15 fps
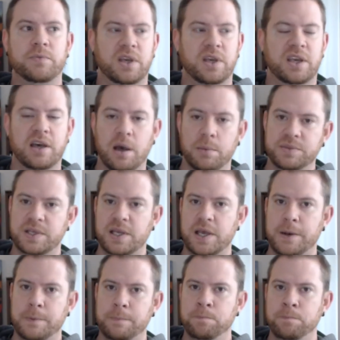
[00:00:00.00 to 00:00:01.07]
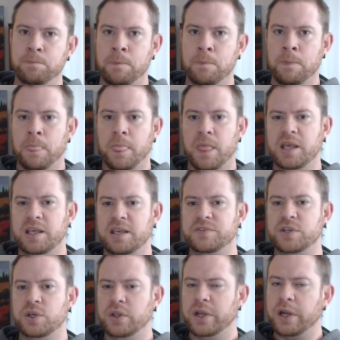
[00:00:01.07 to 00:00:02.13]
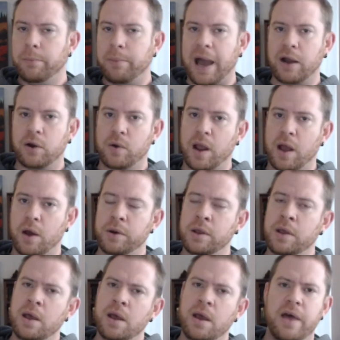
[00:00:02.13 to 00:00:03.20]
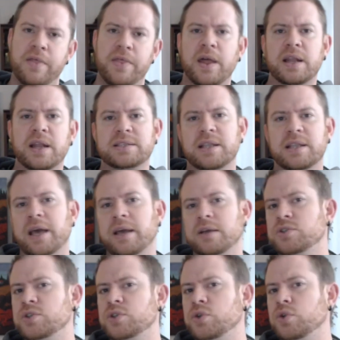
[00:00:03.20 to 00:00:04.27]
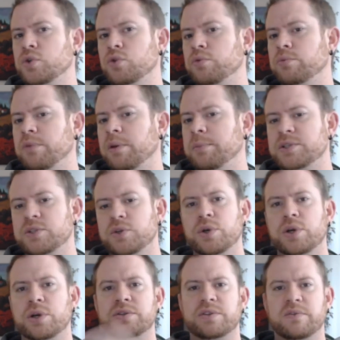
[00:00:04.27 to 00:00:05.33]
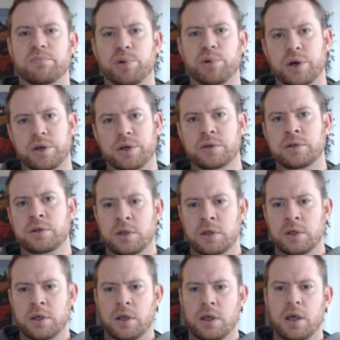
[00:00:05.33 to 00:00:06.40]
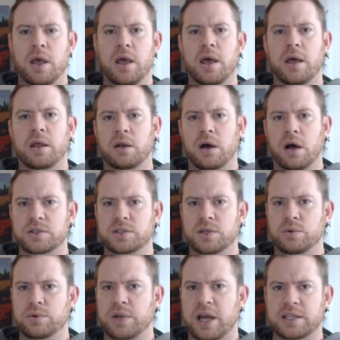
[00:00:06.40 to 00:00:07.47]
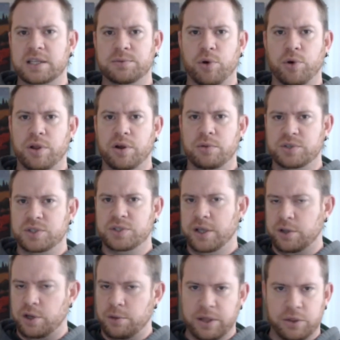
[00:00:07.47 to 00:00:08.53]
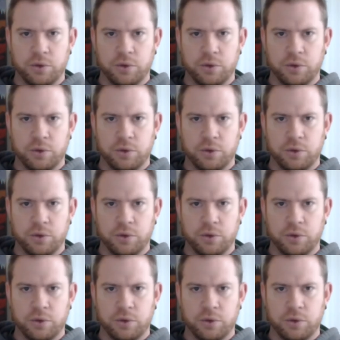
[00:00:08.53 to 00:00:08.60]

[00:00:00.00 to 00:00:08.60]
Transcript: comes in, it gives you a little background, and then it's like maybe 2 years of book. And also, not a spoiler, I'm just telling you about the